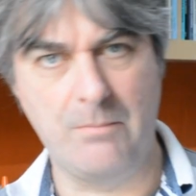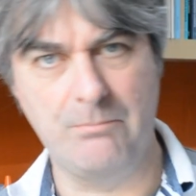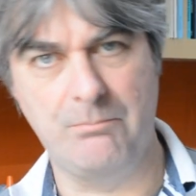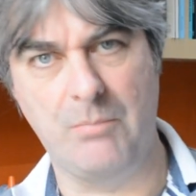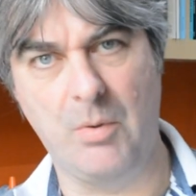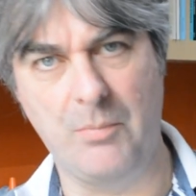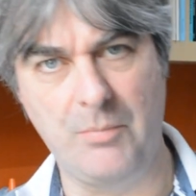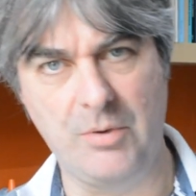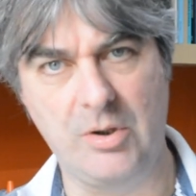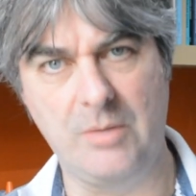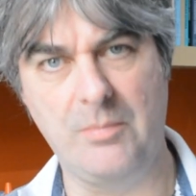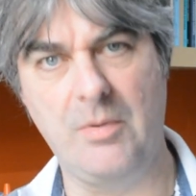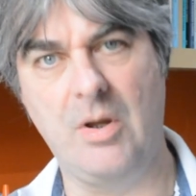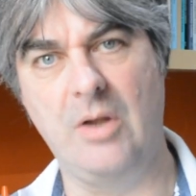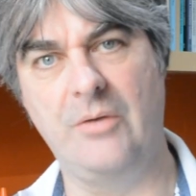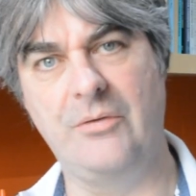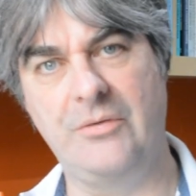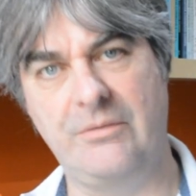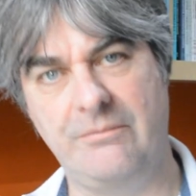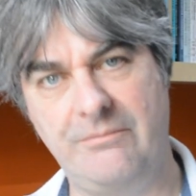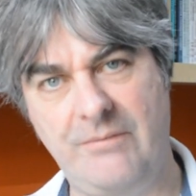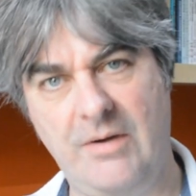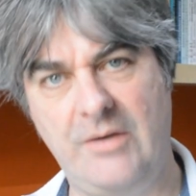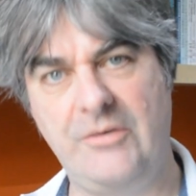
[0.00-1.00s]
Bomber
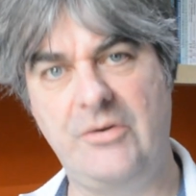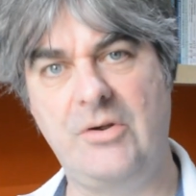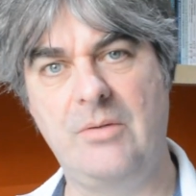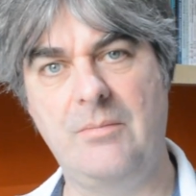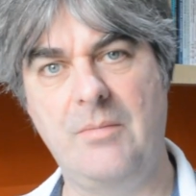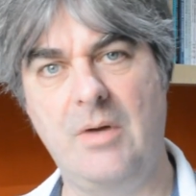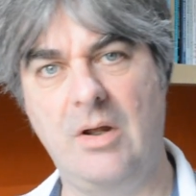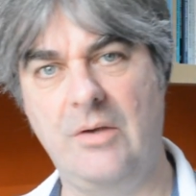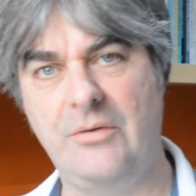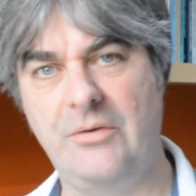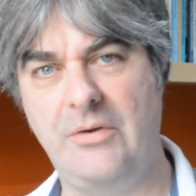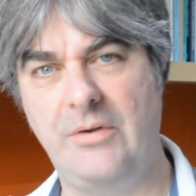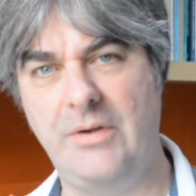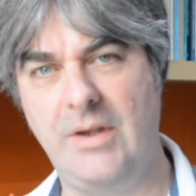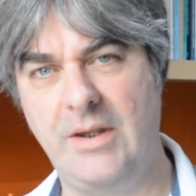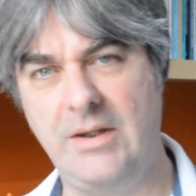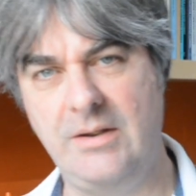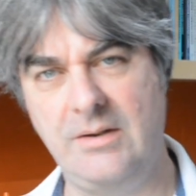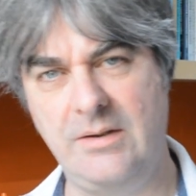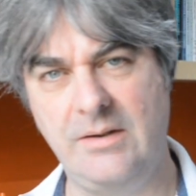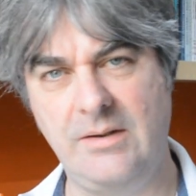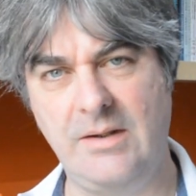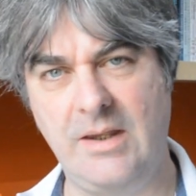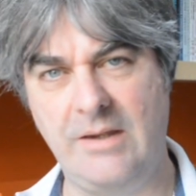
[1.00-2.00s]
Command and Fighter Command, and
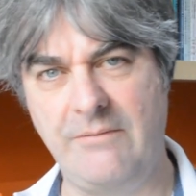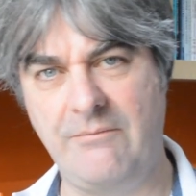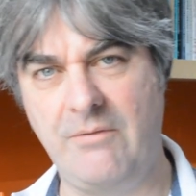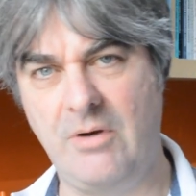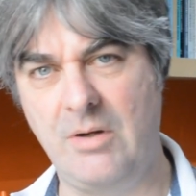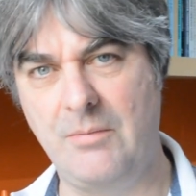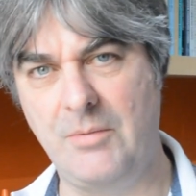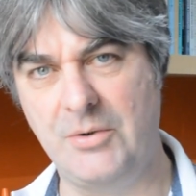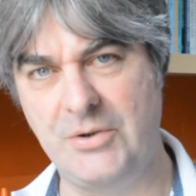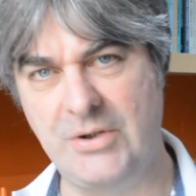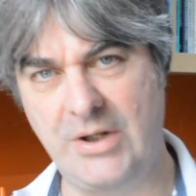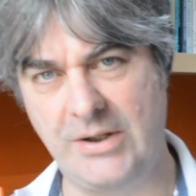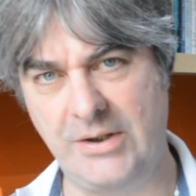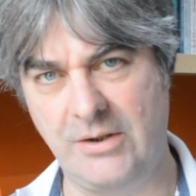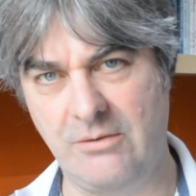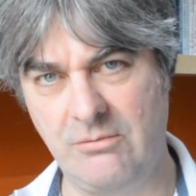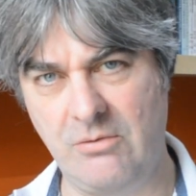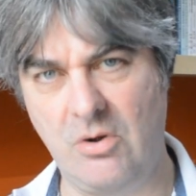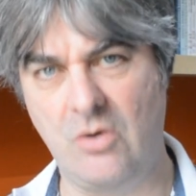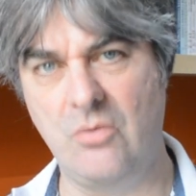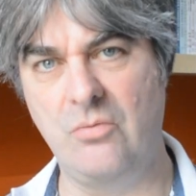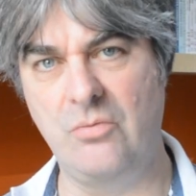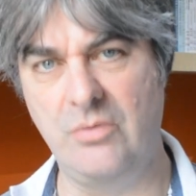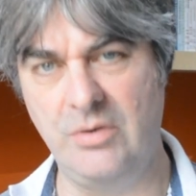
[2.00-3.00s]
they very much had
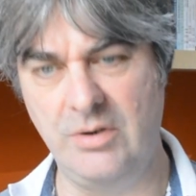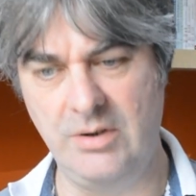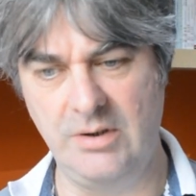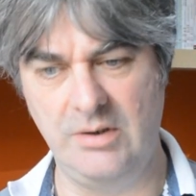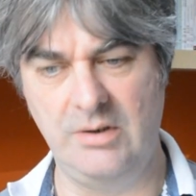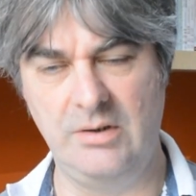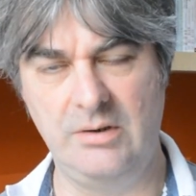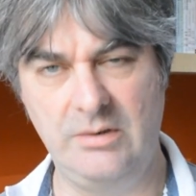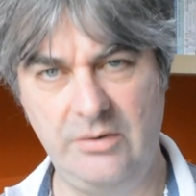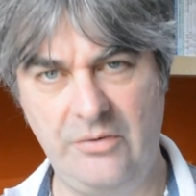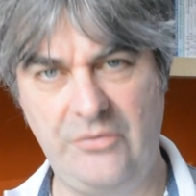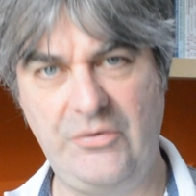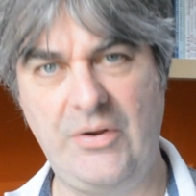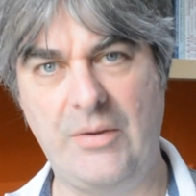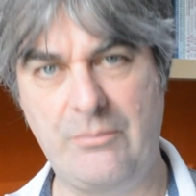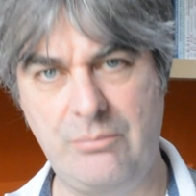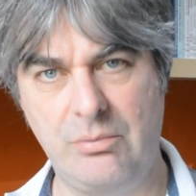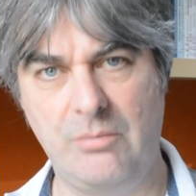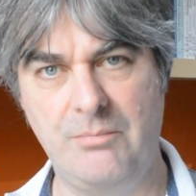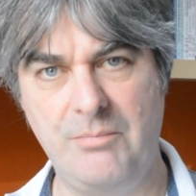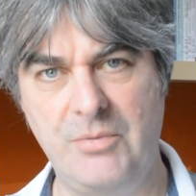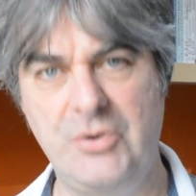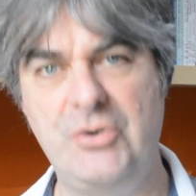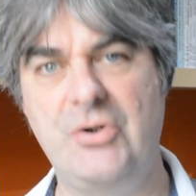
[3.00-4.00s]
their own
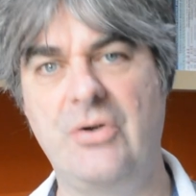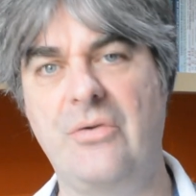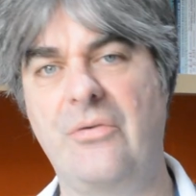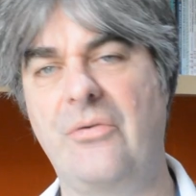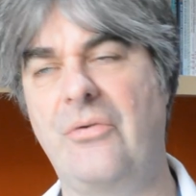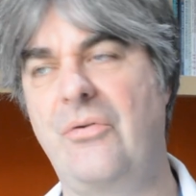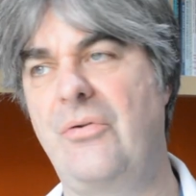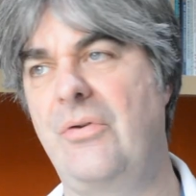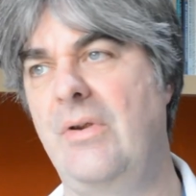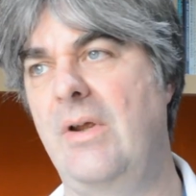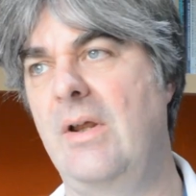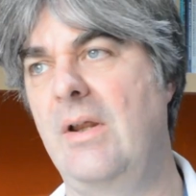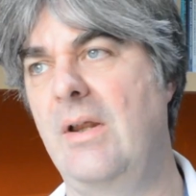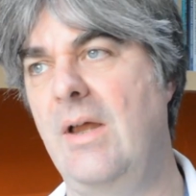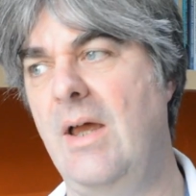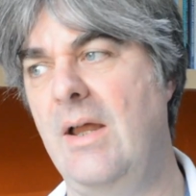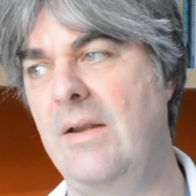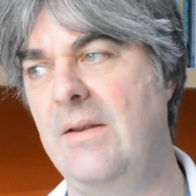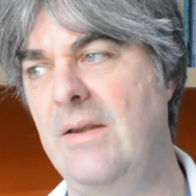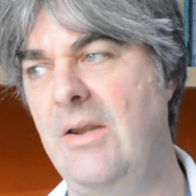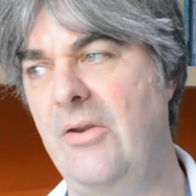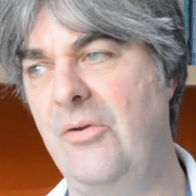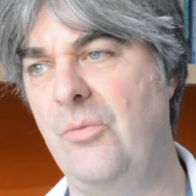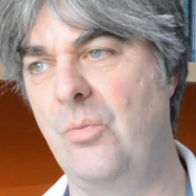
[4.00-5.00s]
separate missions,
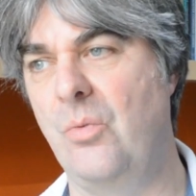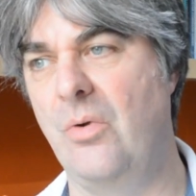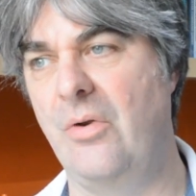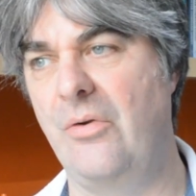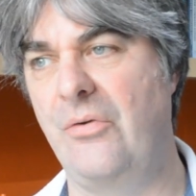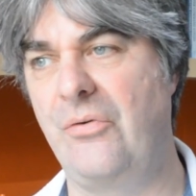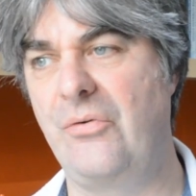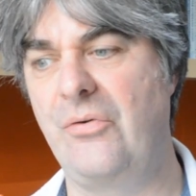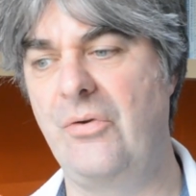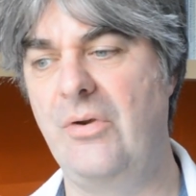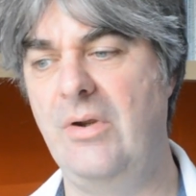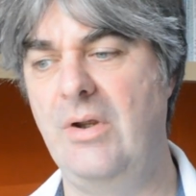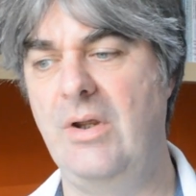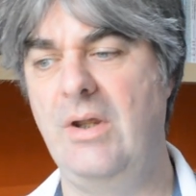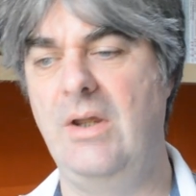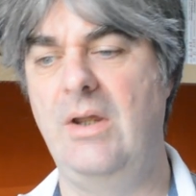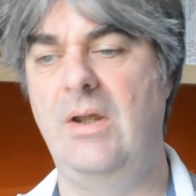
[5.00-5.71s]
and this was